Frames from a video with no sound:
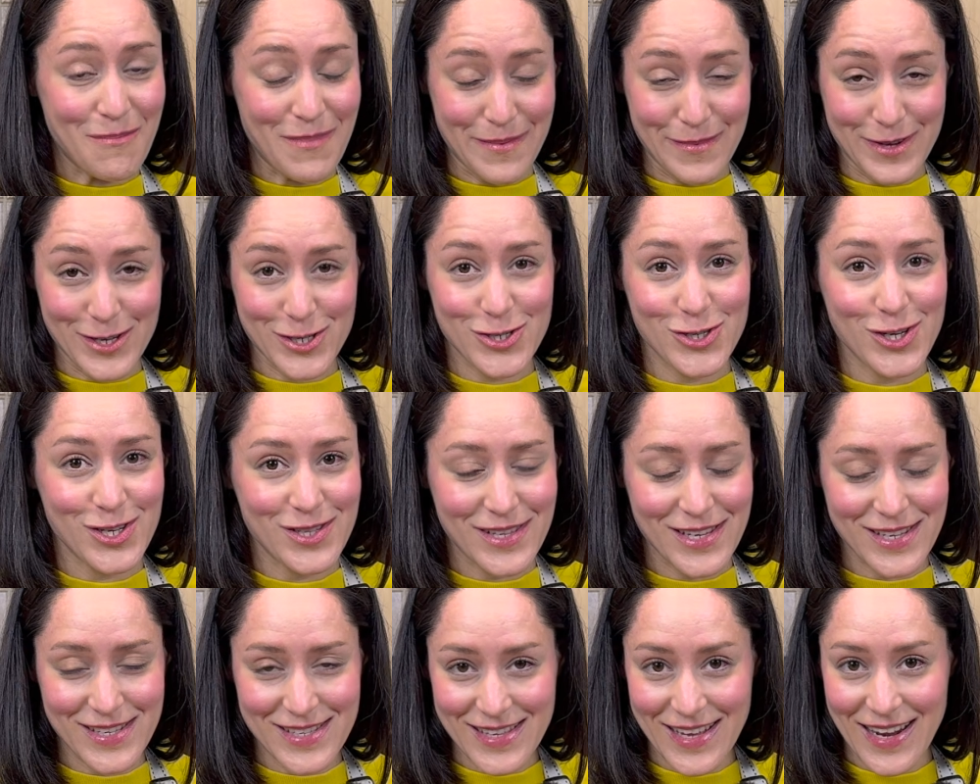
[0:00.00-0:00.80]
me
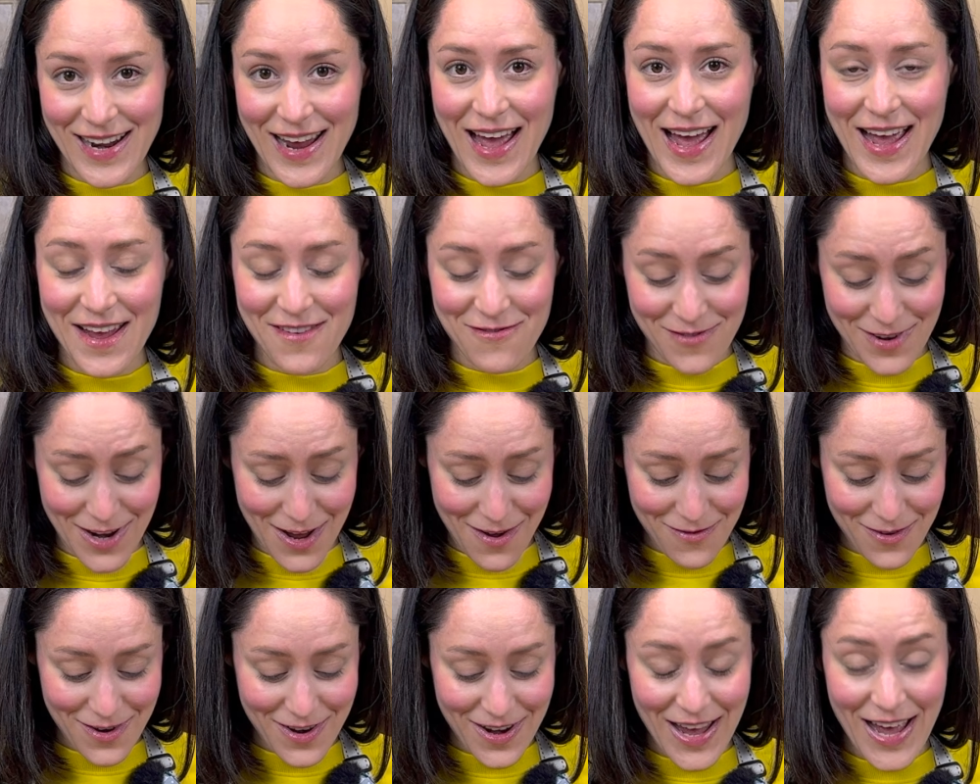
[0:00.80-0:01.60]
mishotes that I've
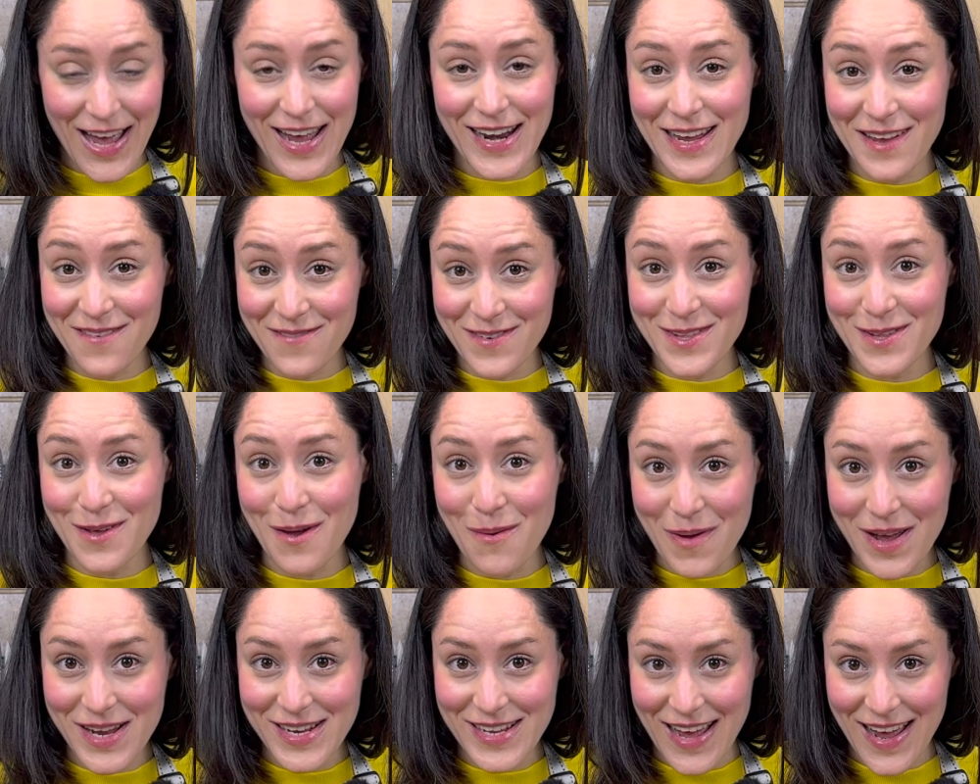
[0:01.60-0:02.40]
never had, even though
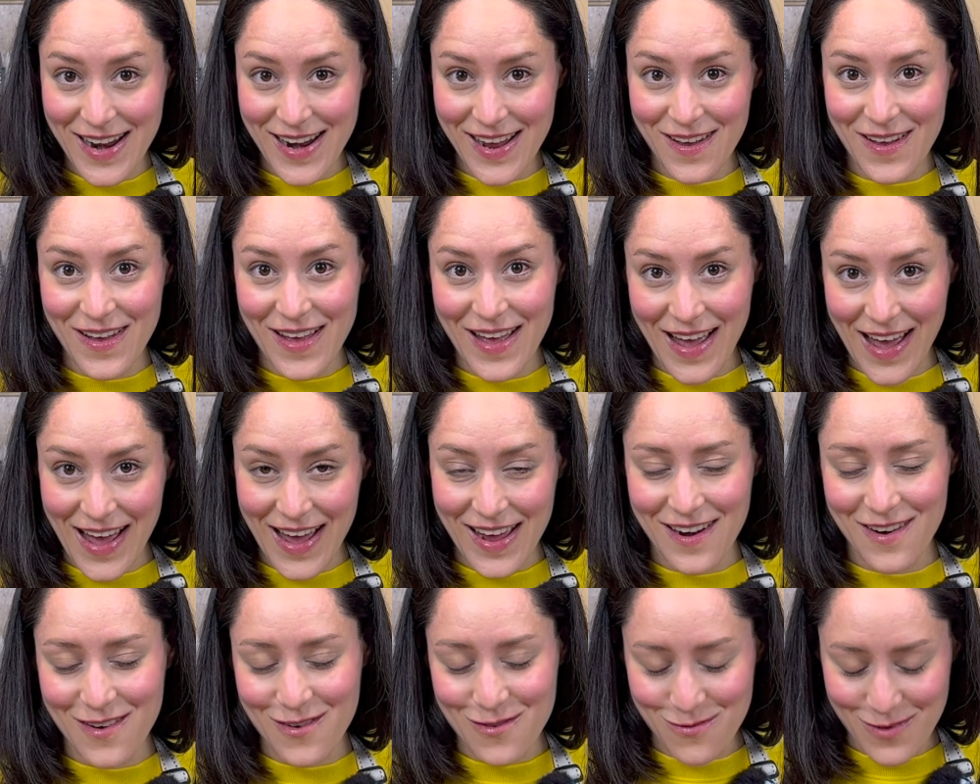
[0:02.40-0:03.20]
my dad had
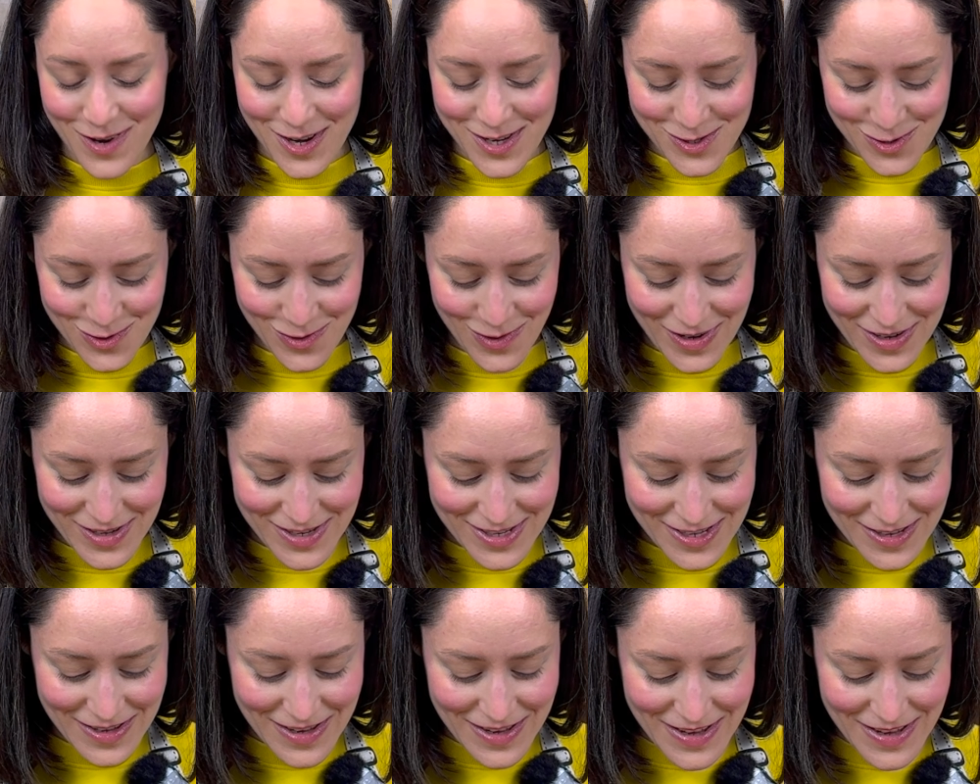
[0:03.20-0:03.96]
a restaurant.